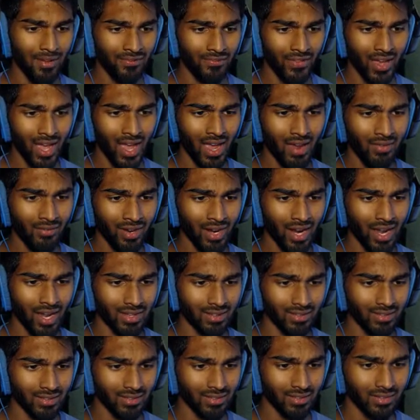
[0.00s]

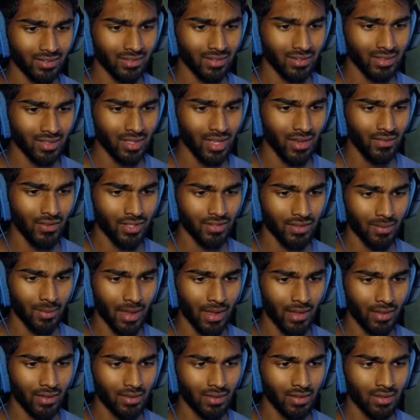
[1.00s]
favorite. Give it to
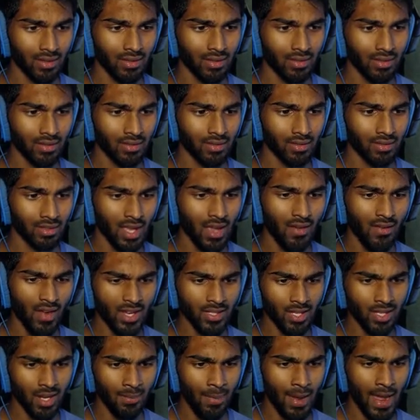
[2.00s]
me. Give
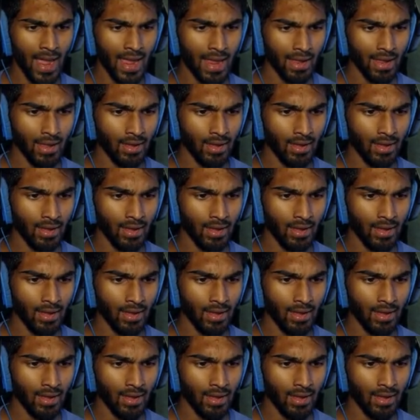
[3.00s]
it to me.